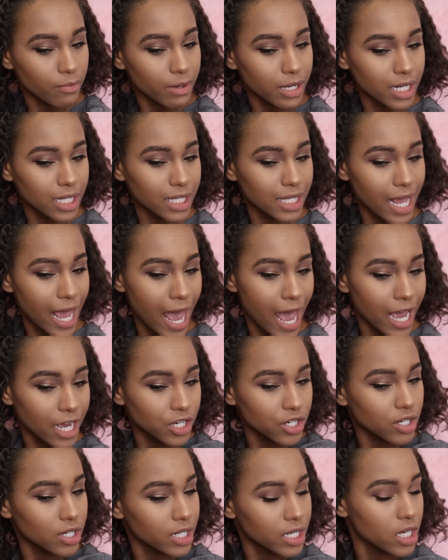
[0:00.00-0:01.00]
but it's
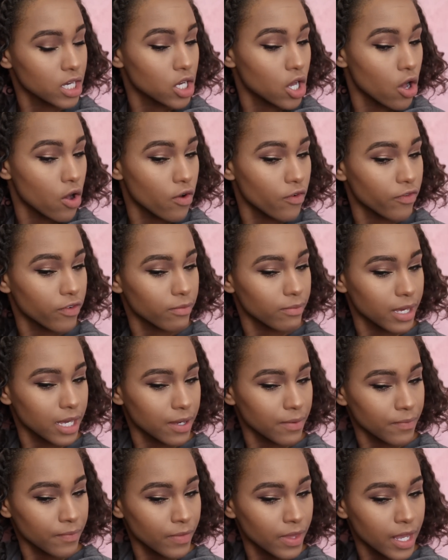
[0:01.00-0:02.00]
actually a goal for
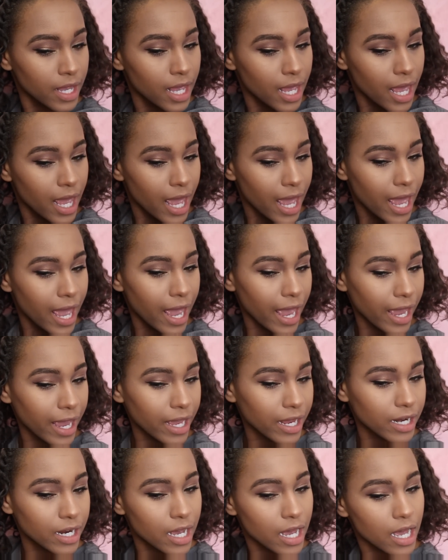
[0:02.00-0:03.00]
me.
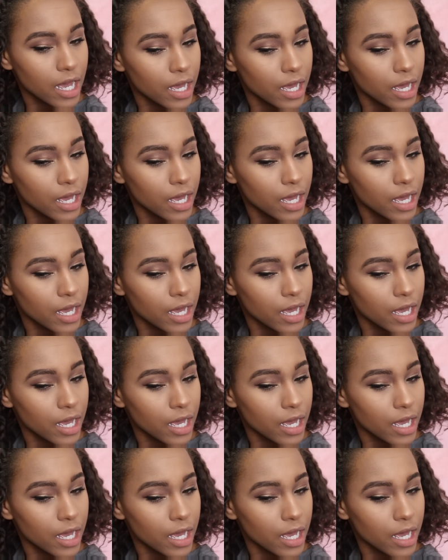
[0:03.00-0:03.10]
And